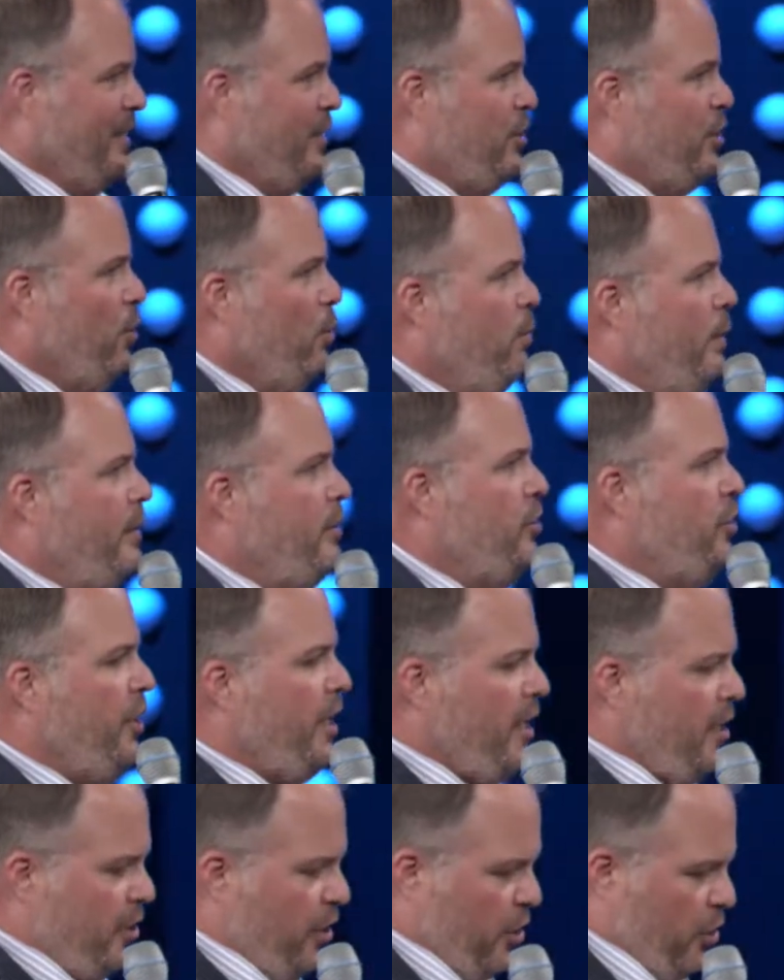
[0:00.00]
So when
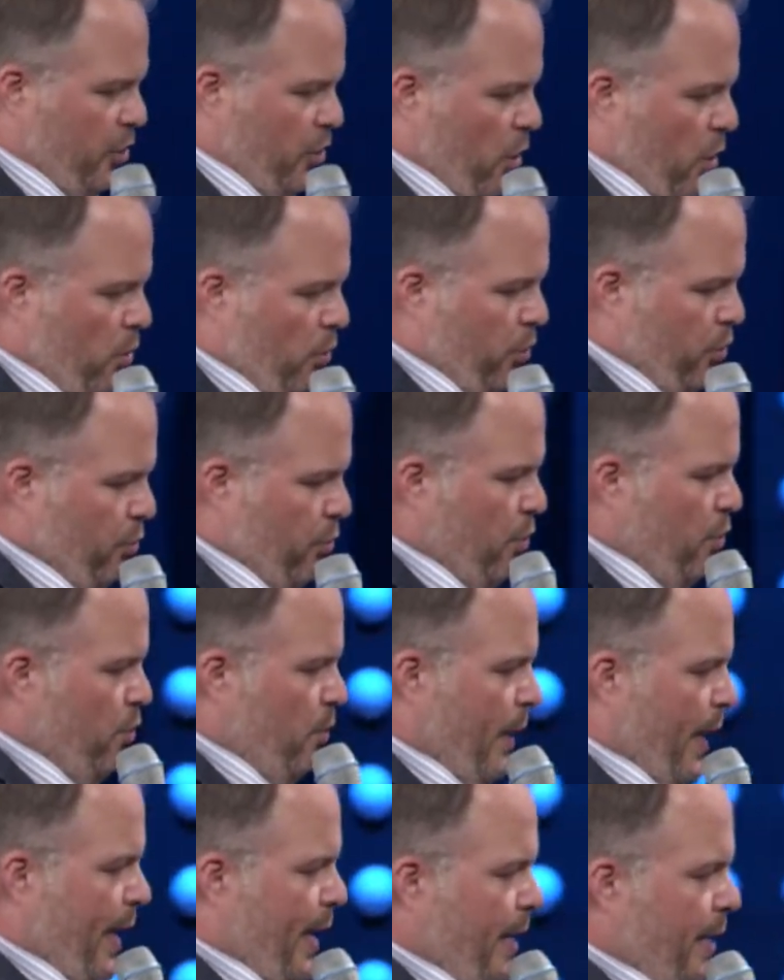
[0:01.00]
Jesus goes
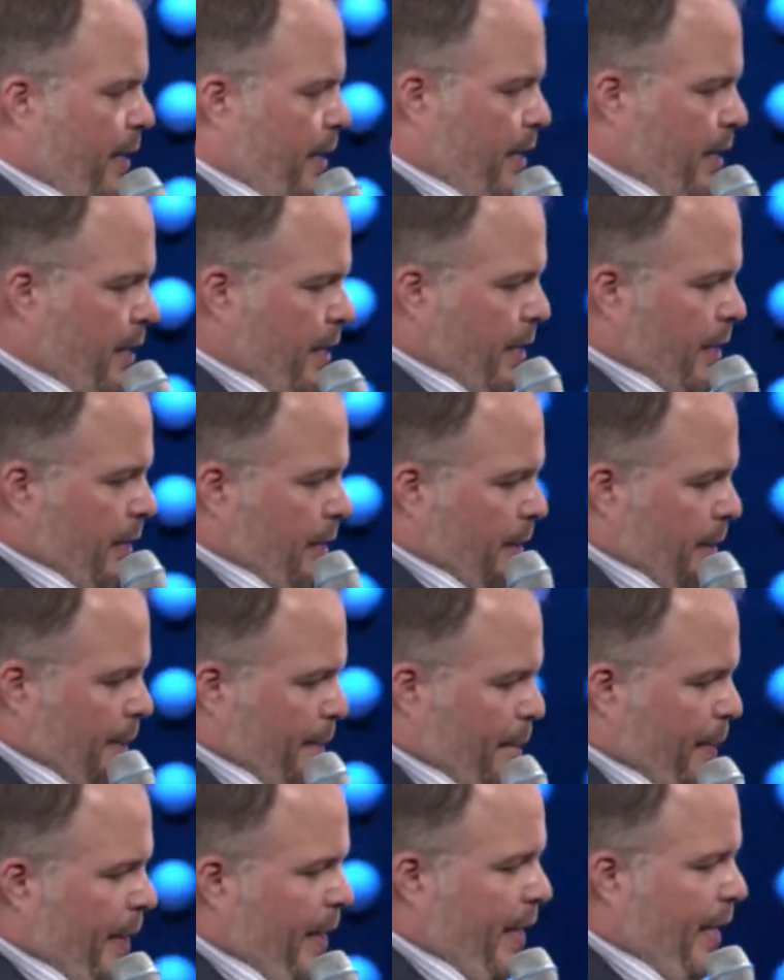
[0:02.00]
through and
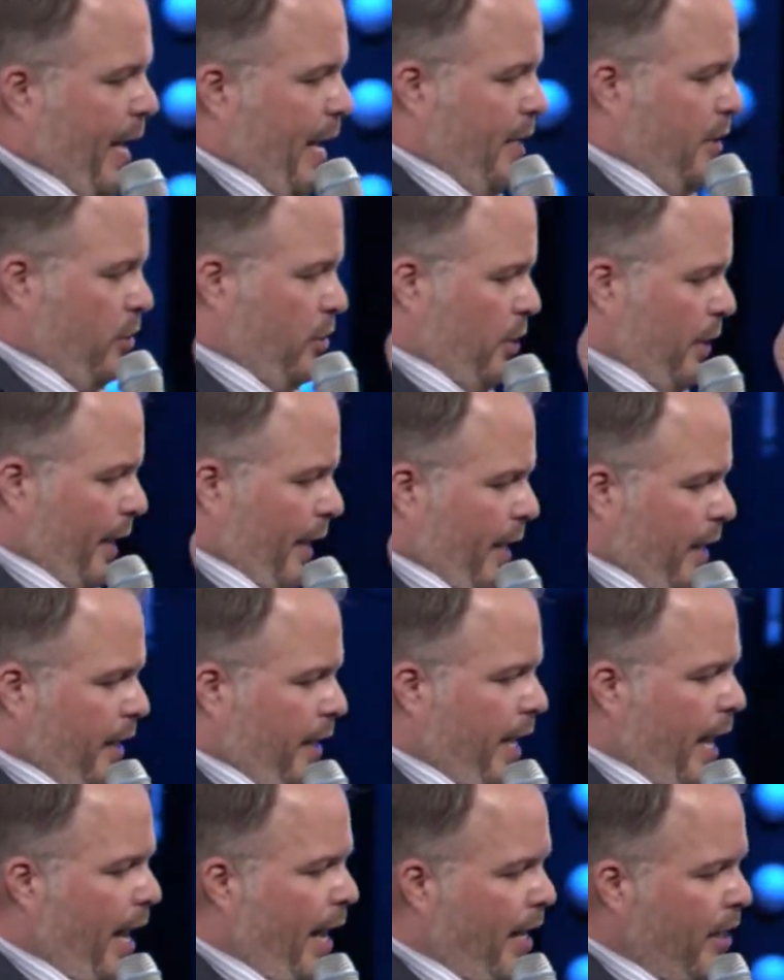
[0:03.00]
begins to
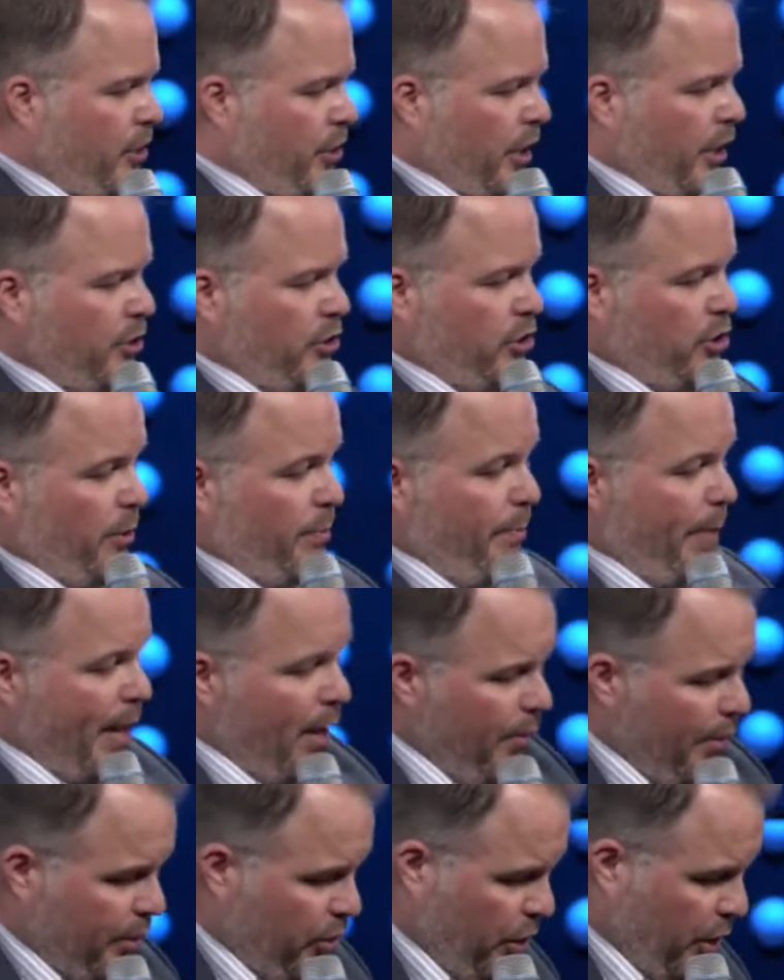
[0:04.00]
engage a
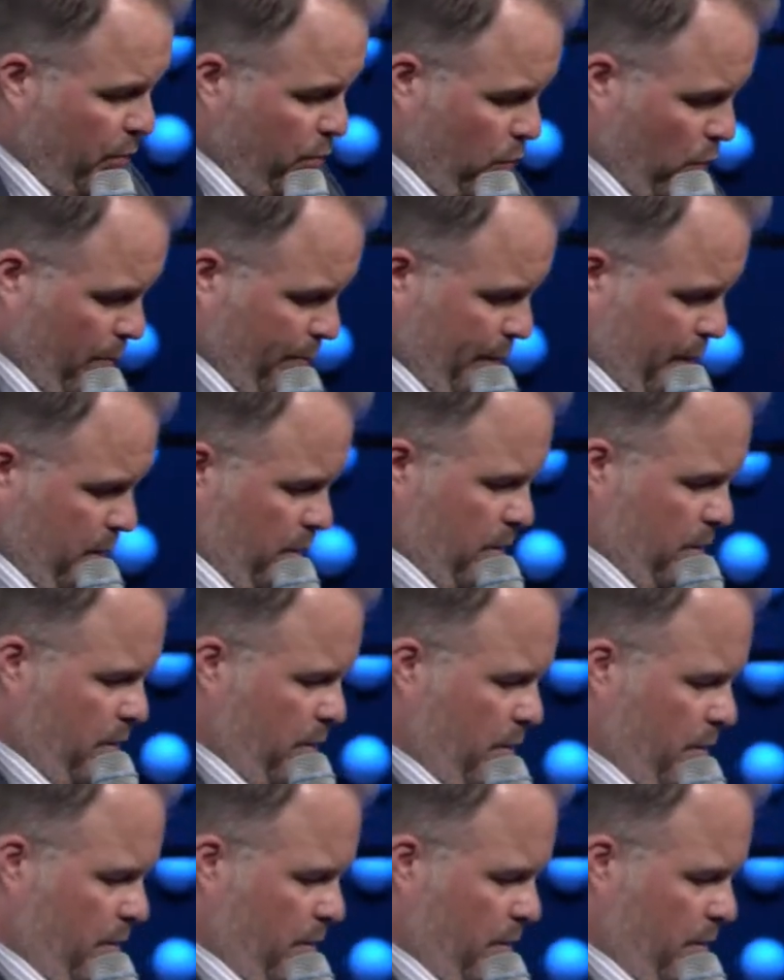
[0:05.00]
Samaritan woman,